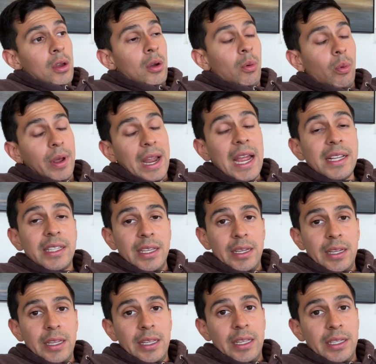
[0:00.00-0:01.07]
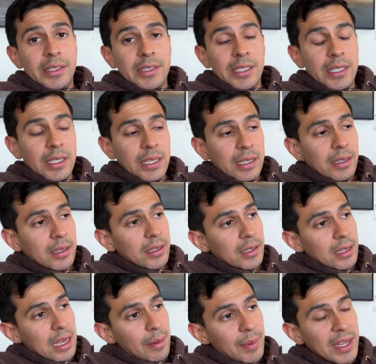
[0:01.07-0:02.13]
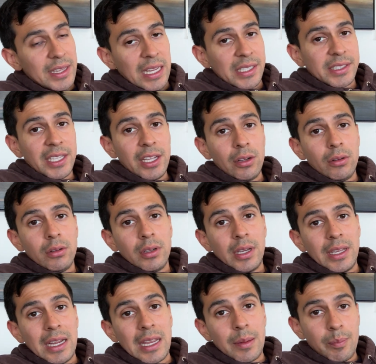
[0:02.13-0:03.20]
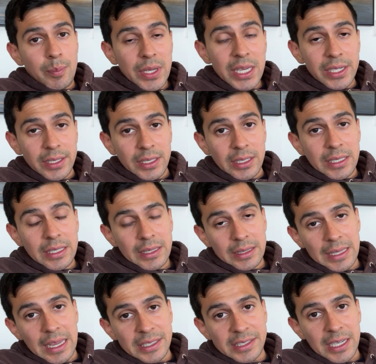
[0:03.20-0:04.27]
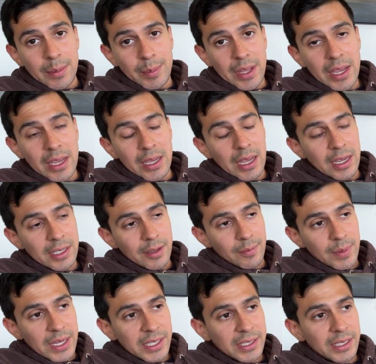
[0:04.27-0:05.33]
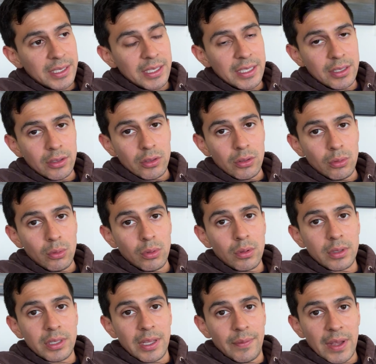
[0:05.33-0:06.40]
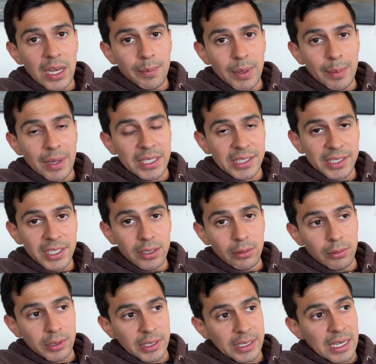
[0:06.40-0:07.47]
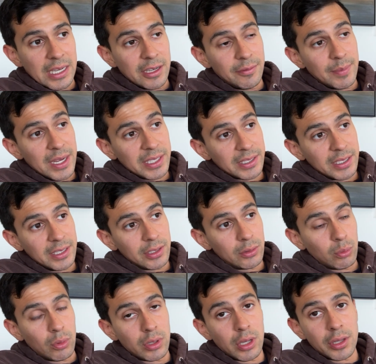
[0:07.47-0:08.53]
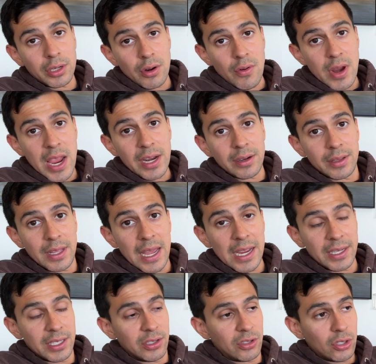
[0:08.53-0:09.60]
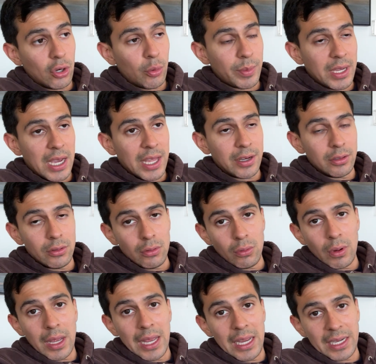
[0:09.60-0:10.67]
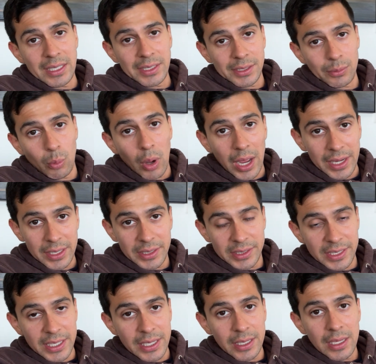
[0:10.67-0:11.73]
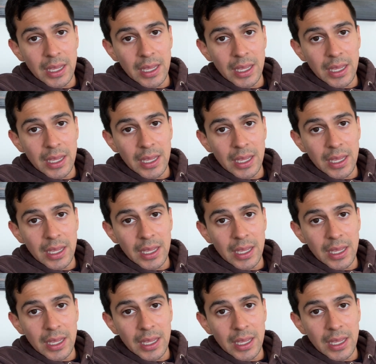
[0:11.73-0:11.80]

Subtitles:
What I did is I made that sale, and I immediately, that same day, I invested into developing my skills, and I invested into another creator that can show me how to do X, Y, and Z.